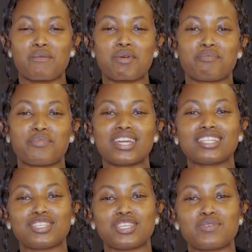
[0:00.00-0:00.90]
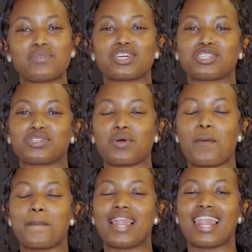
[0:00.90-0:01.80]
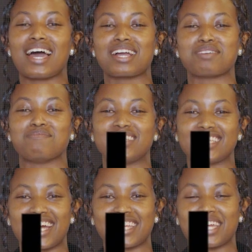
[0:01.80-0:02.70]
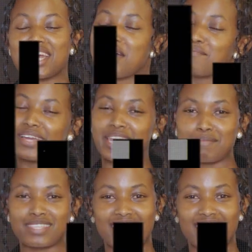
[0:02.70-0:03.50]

we bring to you the show Plug Mtaani. My name is